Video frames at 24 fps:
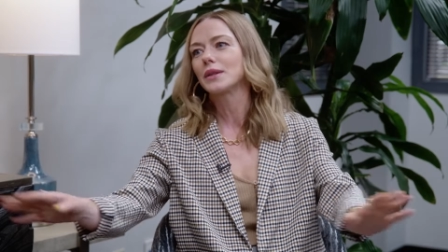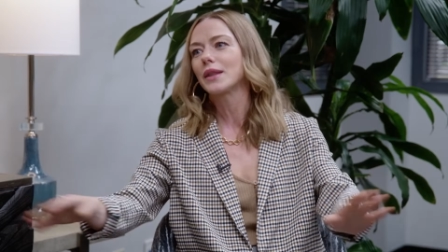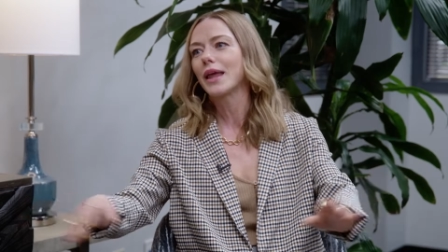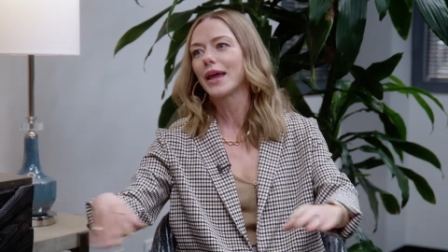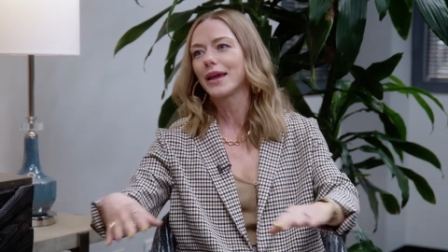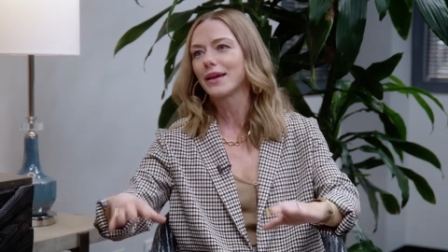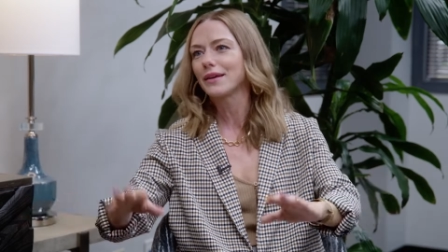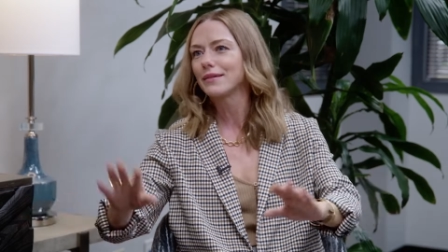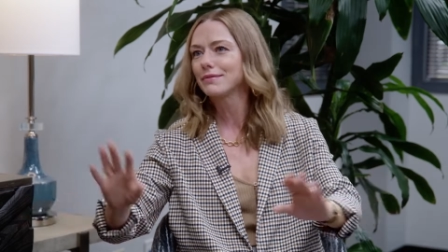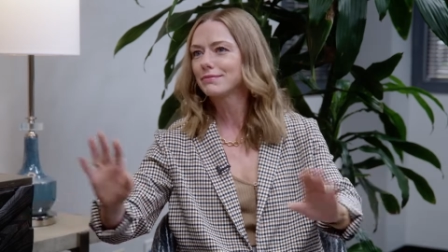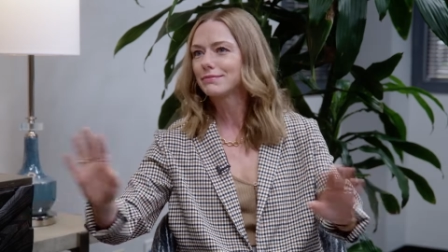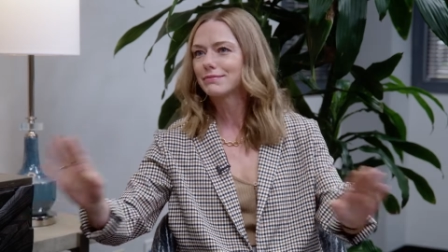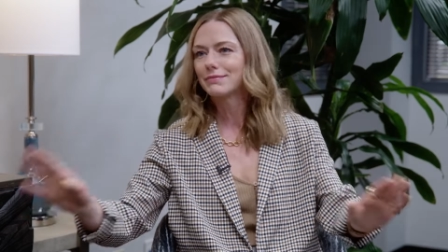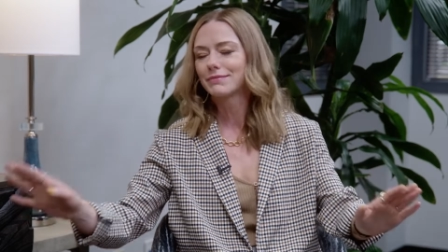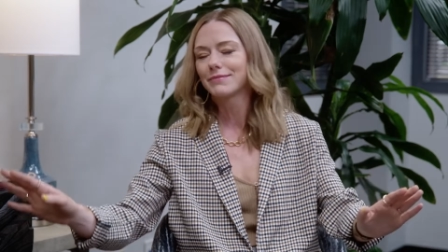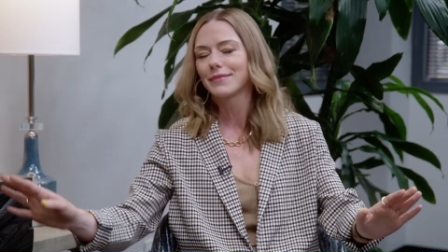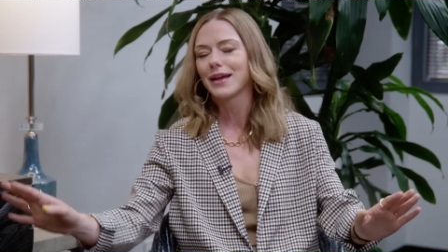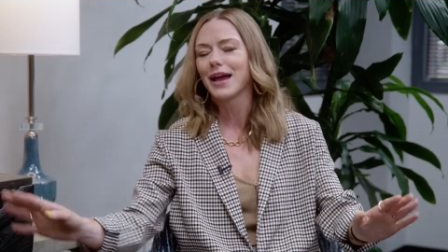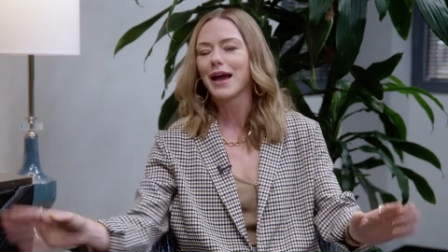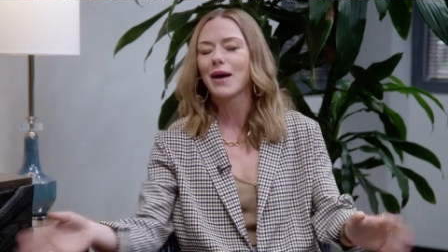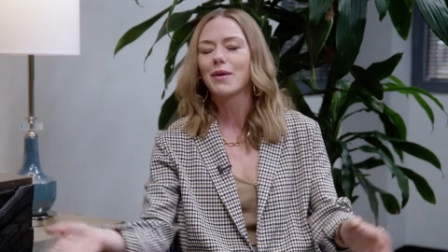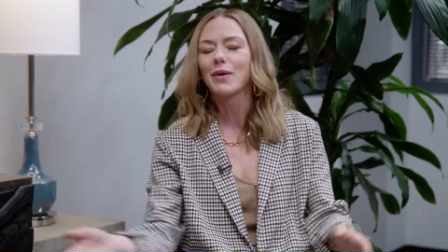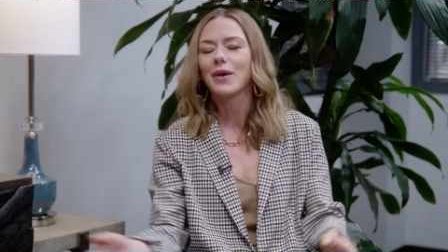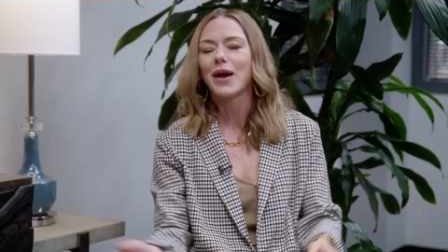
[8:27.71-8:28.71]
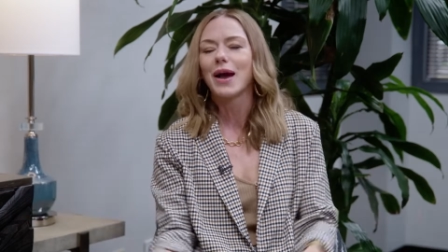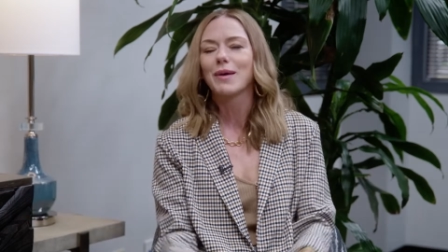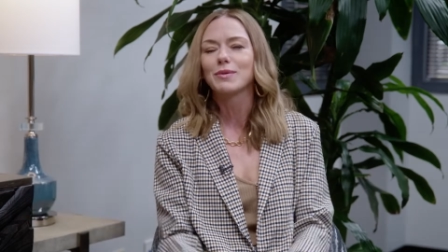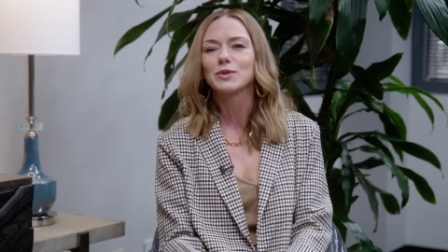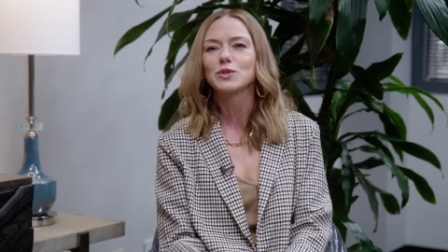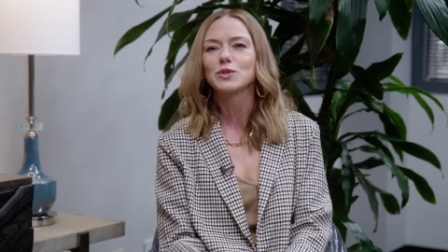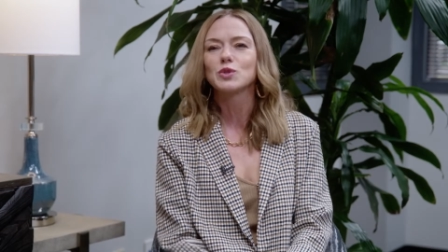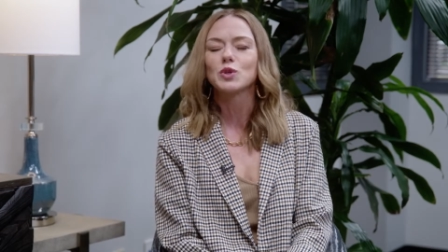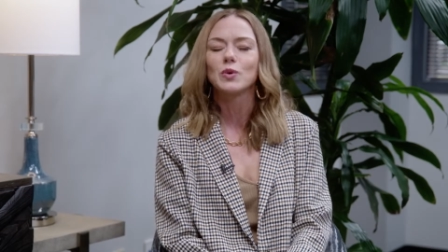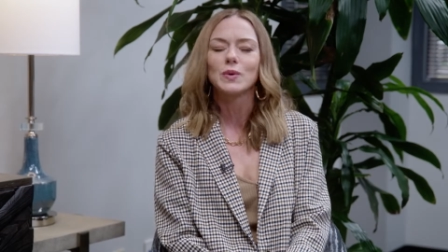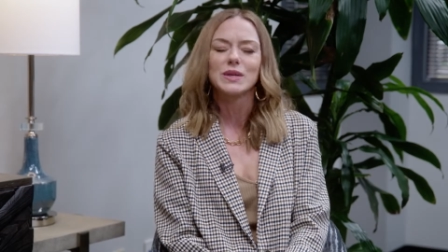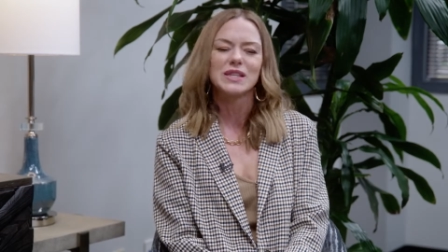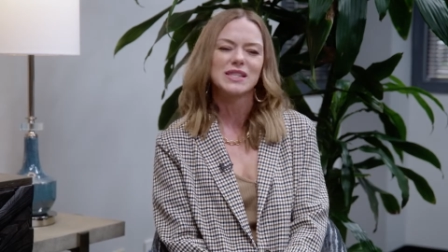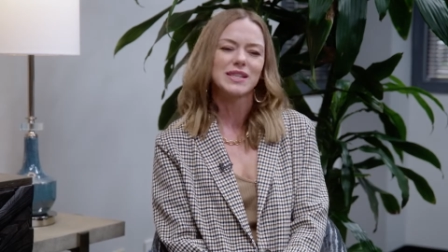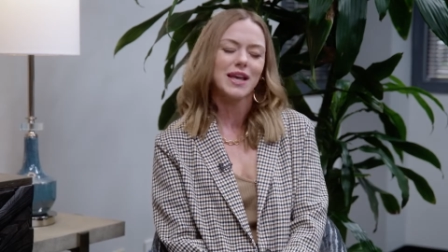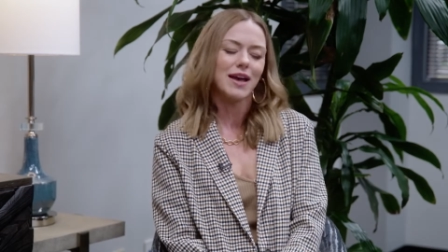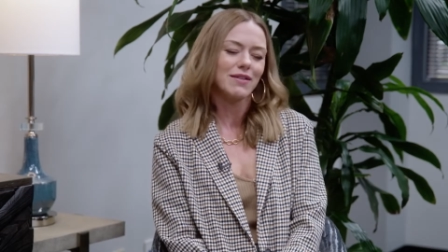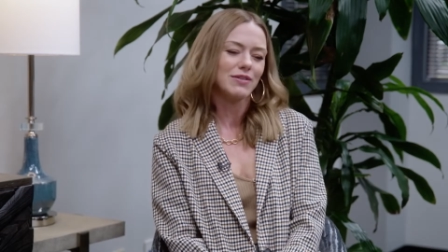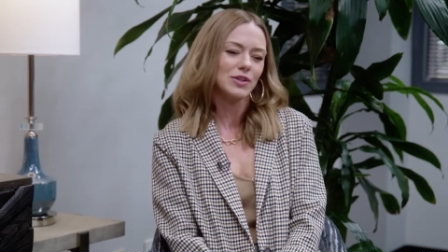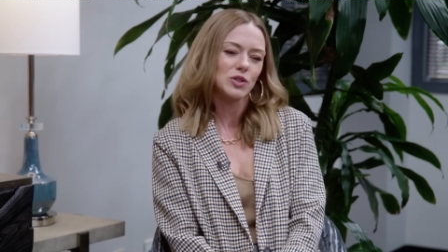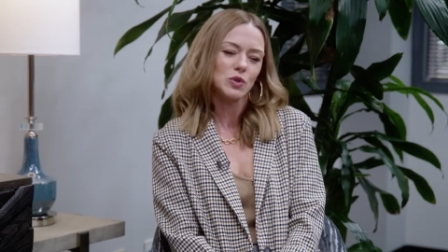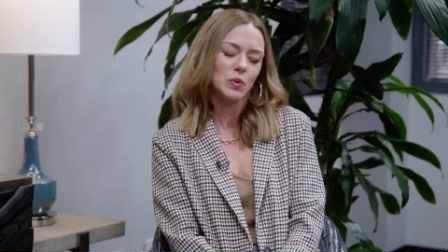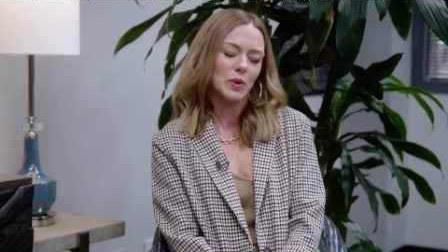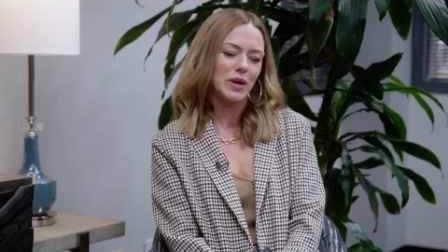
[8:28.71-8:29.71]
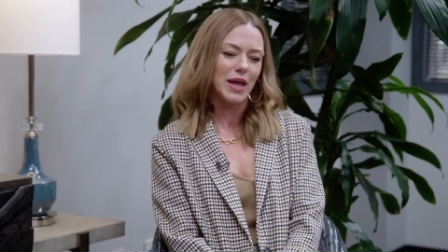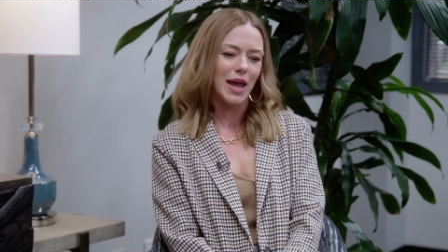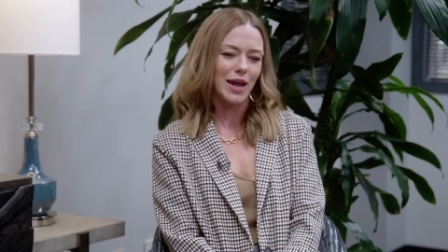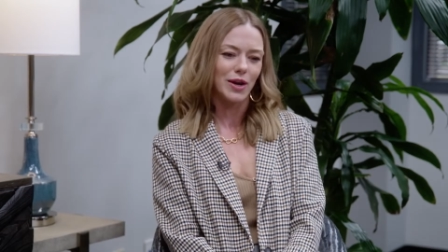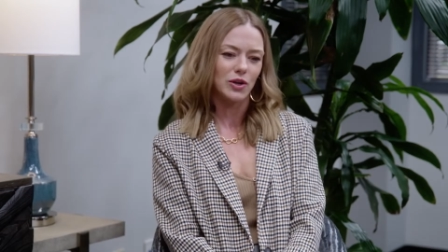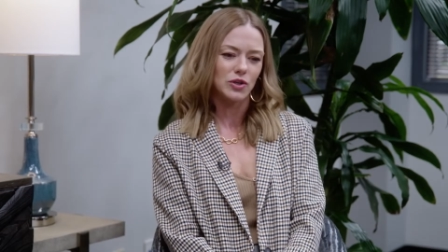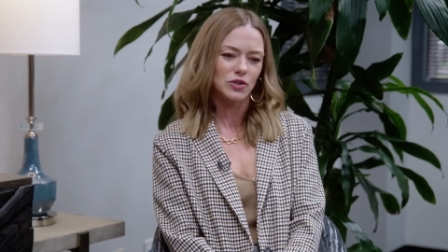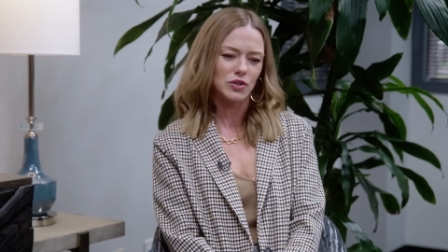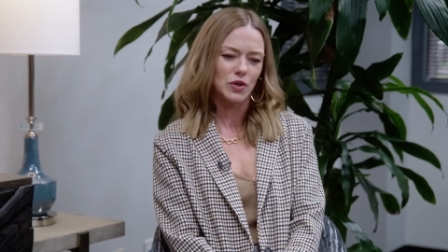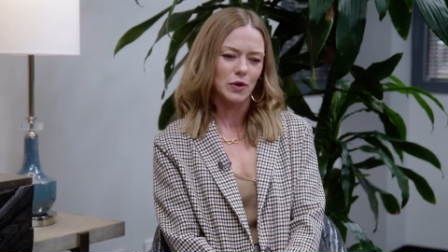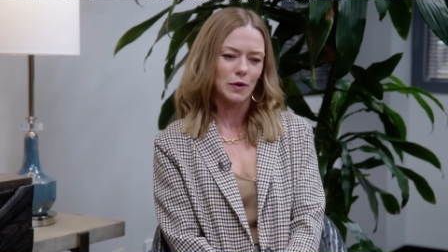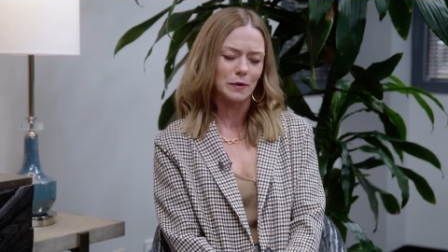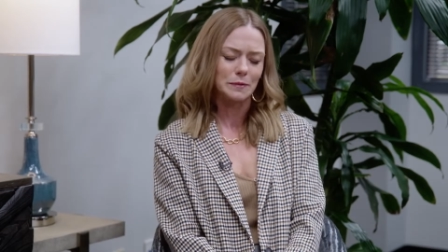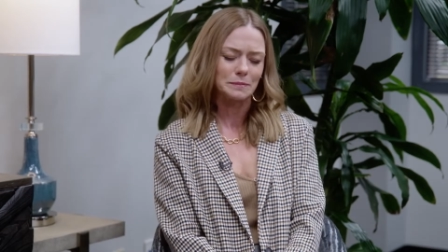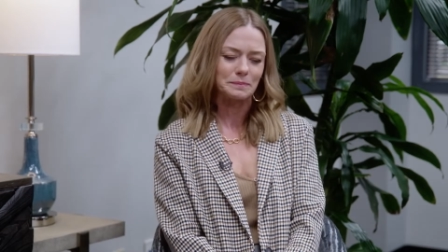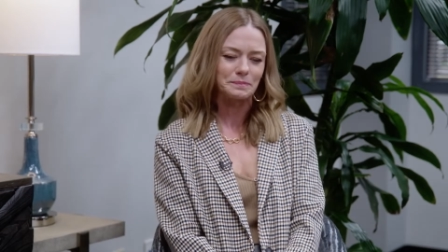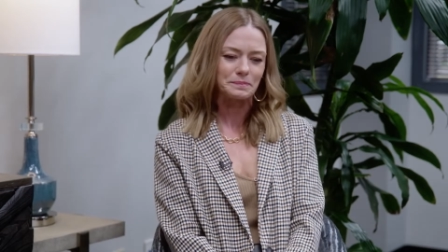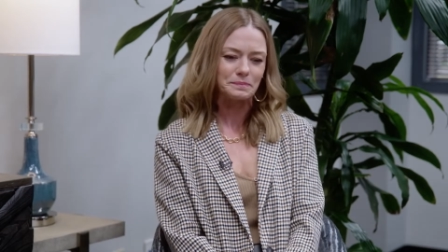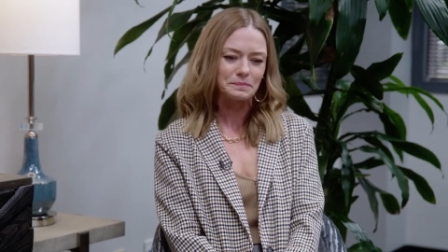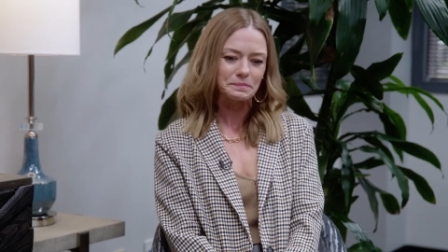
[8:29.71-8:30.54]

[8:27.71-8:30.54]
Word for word: Like, I, I was twenty-seven, twenty-eight years old.